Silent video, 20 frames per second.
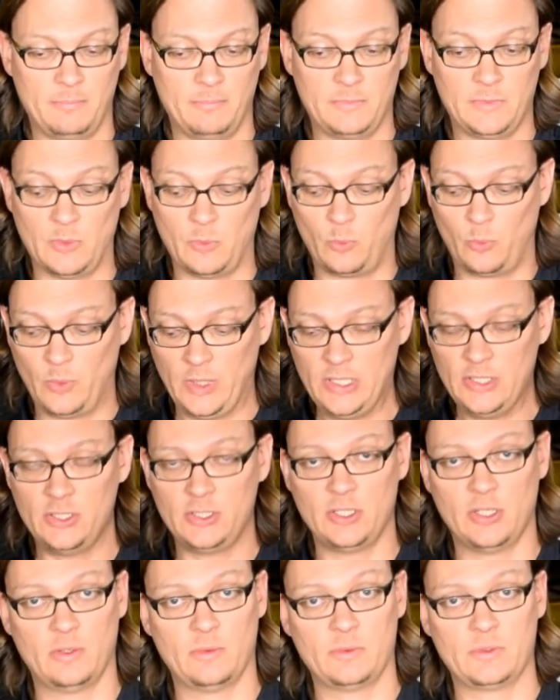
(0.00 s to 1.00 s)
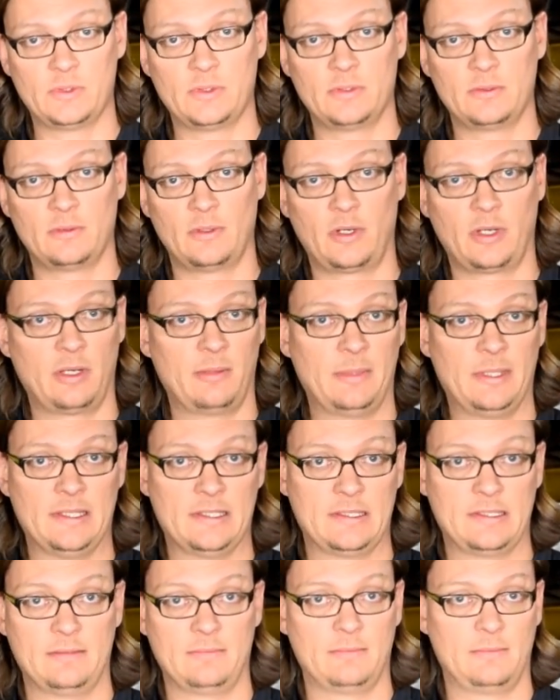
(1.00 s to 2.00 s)
ratios are going
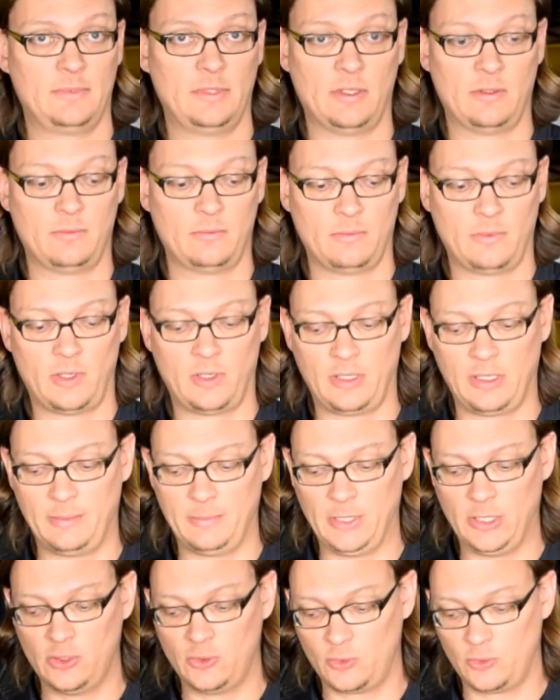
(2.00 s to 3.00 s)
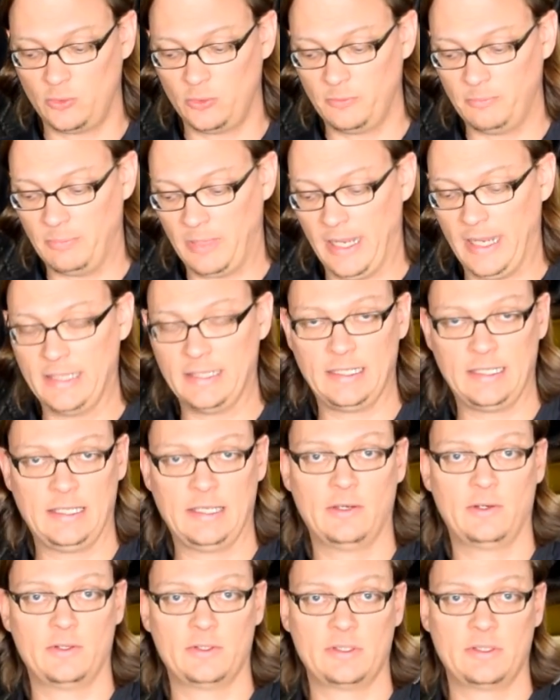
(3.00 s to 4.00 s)
to be controlled by the
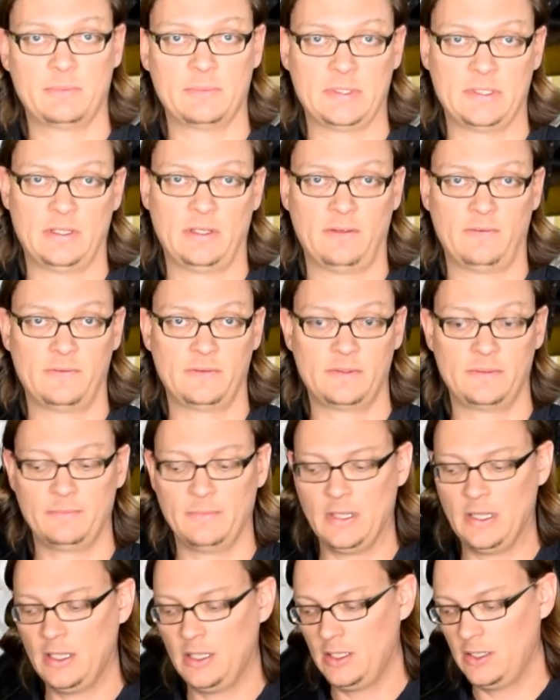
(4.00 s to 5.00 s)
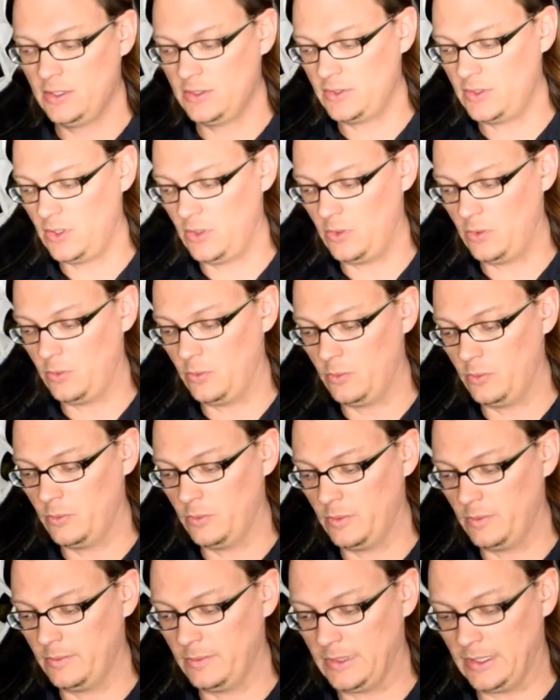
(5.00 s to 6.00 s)
gears themselves. So
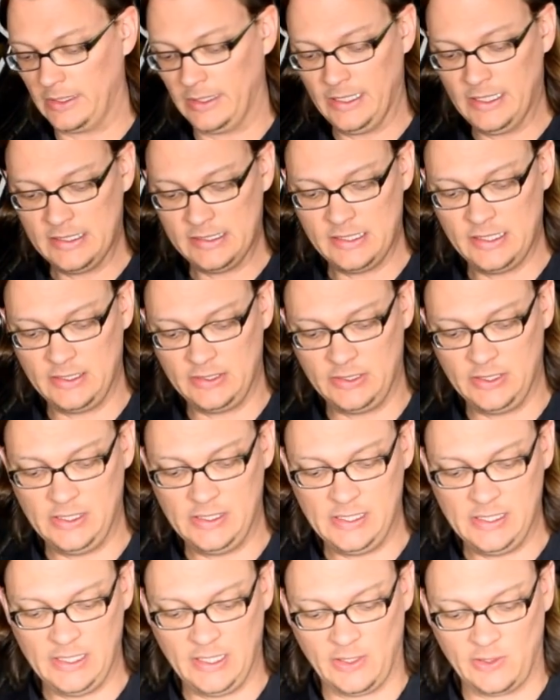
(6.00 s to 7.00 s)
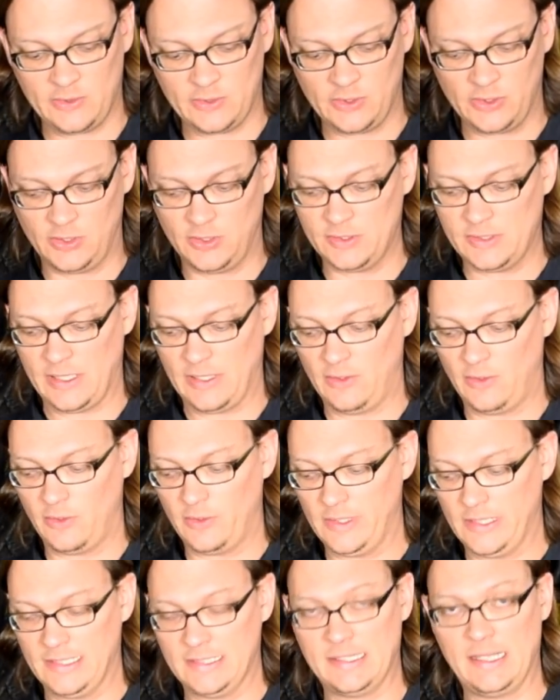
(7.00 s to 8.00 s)
the legacy GT gears, it turns out, are
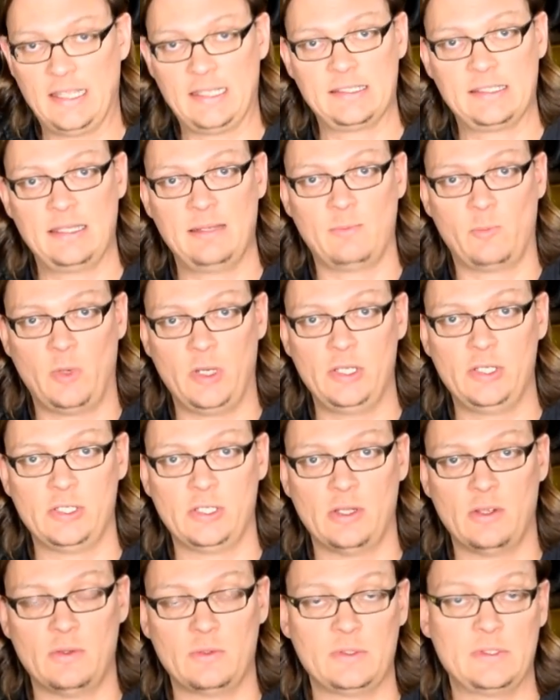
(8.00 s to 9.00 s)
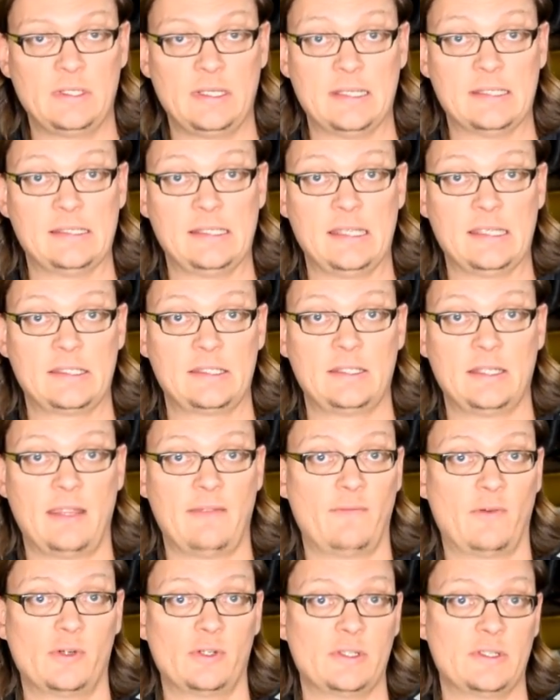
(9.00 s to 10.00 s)
the exact same ratios as the STI
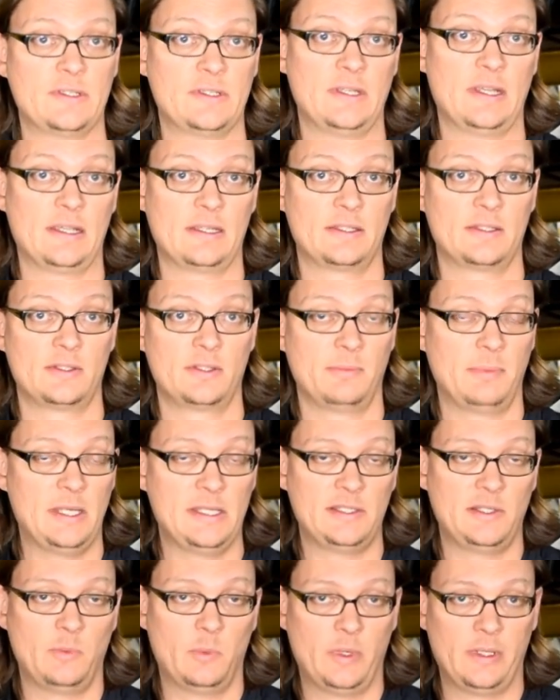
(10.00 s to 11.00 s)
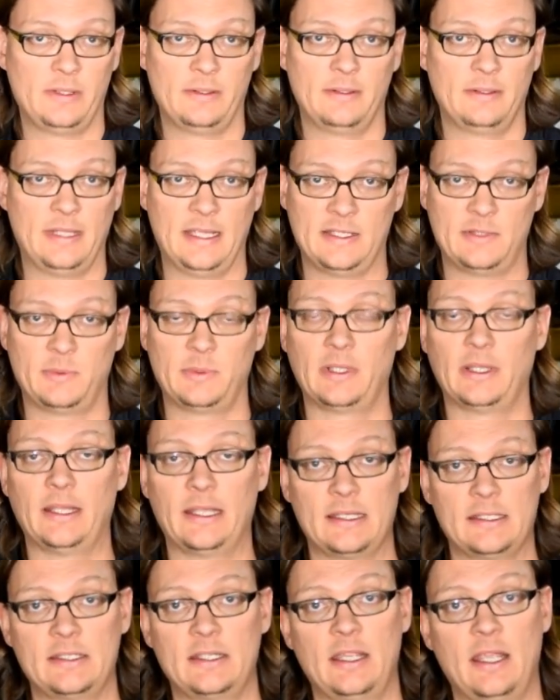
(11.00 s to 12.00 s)
version 6. So basically that's what the
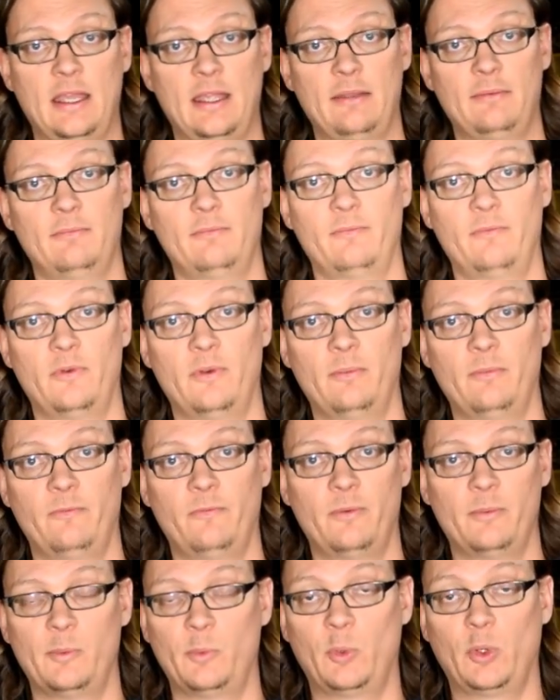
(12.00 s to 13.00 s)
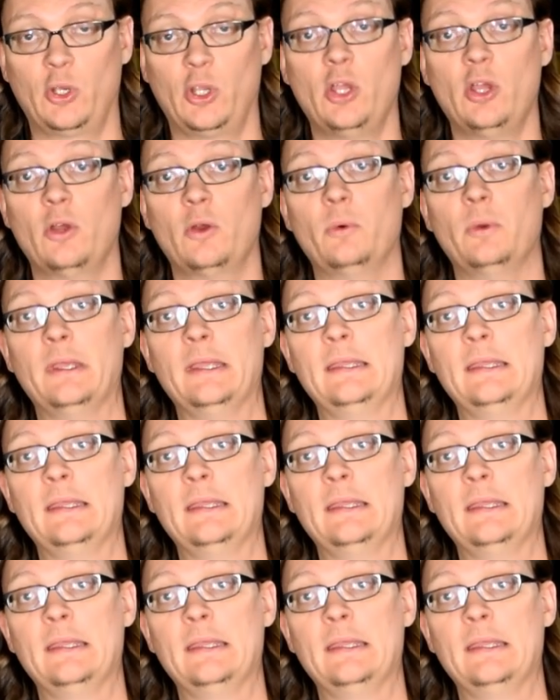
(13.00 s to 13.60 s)
legacy got from the word go,